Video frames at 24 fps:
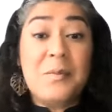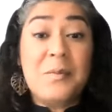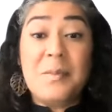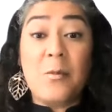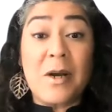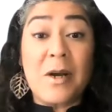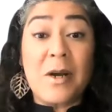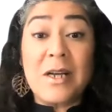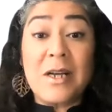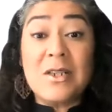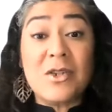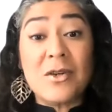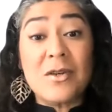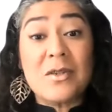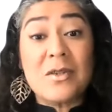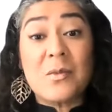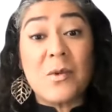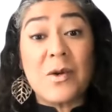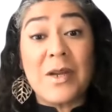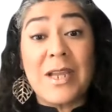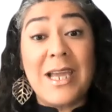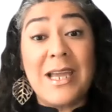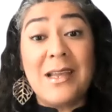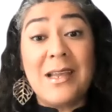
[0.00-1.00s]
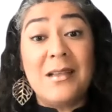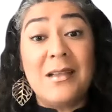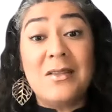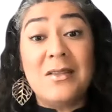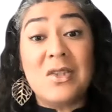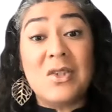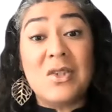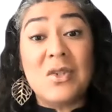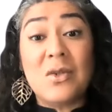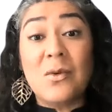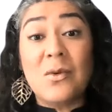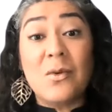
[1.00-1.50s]
renters were getting
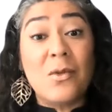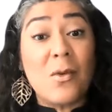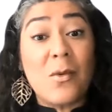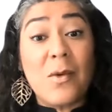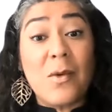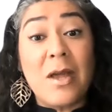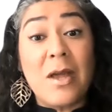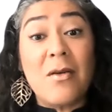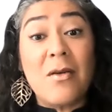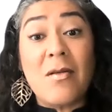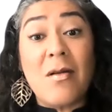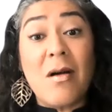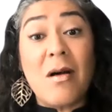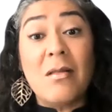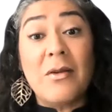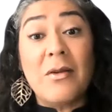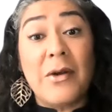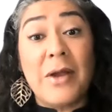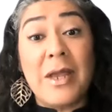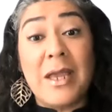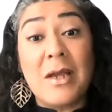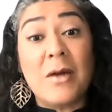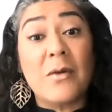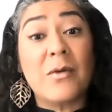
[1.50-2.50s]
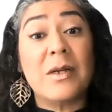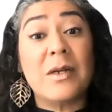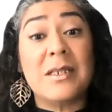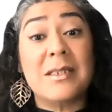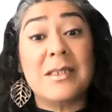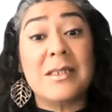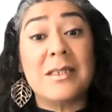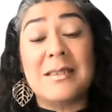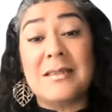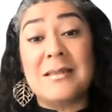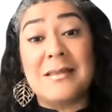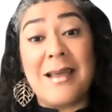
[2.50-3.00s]
$200-300
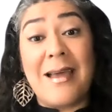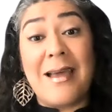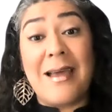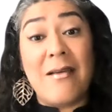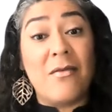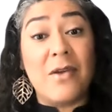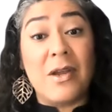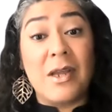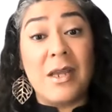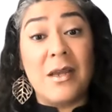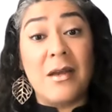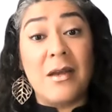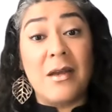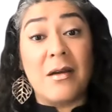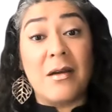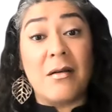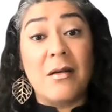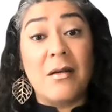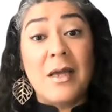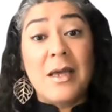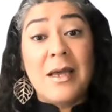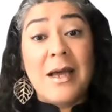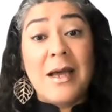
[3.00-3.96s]
increases every year.